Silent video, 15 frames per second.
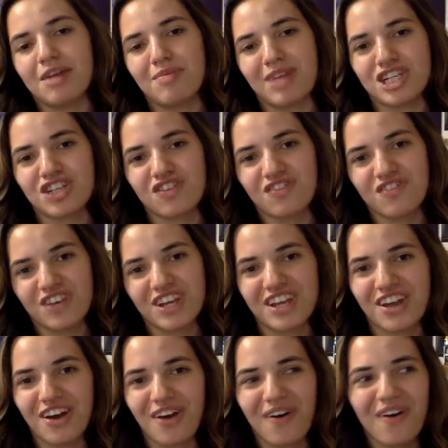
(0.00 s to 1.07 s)
animation
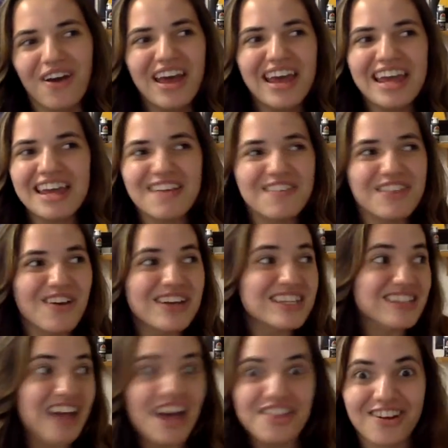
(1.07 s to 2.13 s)
video. Even though it's not